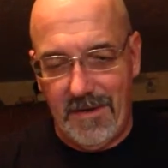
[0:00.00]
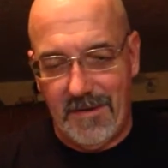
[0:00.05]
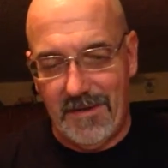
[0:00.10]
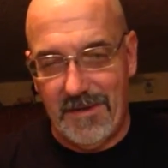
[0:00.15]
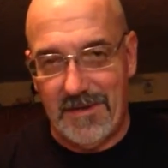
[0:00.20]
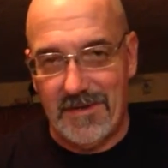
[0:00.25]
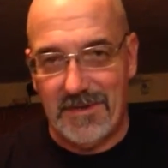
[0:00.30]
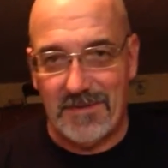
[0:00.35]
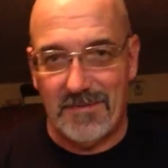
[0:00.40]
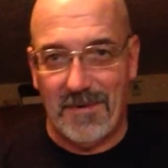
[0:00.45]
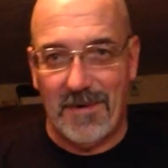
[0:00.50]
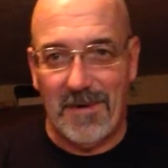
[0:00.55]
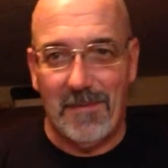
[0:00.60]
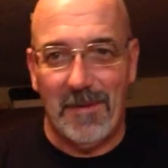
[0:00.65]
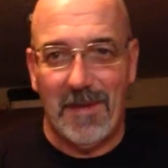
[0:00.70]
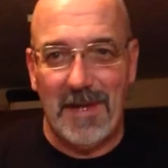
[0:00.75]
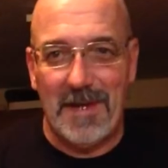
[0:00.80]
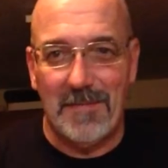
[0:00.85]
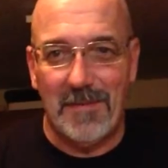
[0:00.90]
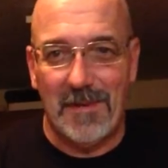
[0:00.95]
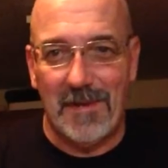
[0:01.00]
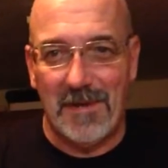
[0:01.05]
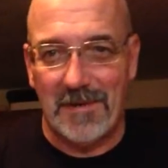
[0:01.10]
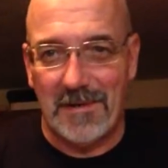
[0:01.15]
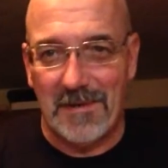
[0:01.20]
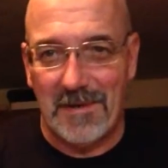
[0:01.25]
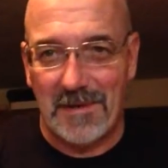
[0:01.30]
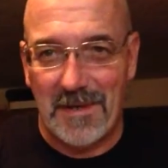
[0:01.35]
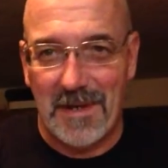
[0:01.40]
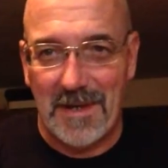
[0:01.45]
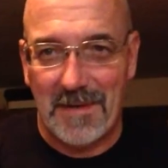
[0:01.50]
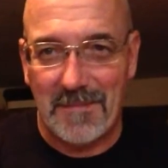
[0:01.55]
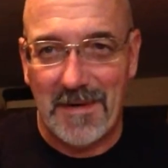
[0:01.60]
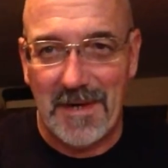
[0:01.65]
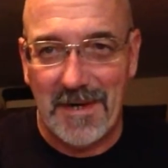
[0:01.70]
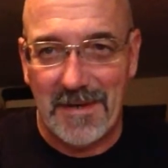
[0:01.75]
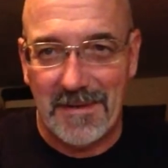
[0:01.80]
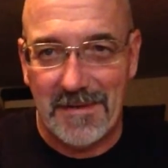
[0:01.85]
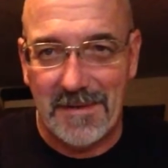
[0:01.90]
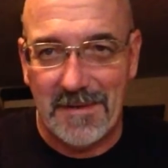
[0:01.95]
This is what a blade plug looked like
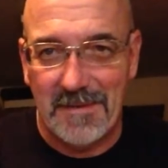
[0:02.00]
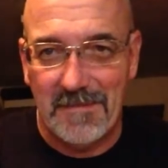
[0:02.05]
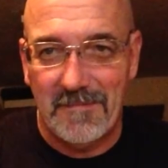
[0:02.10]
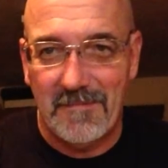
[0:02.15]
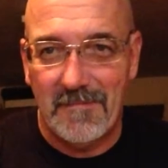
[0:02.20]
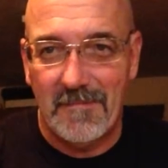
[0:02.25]
back then.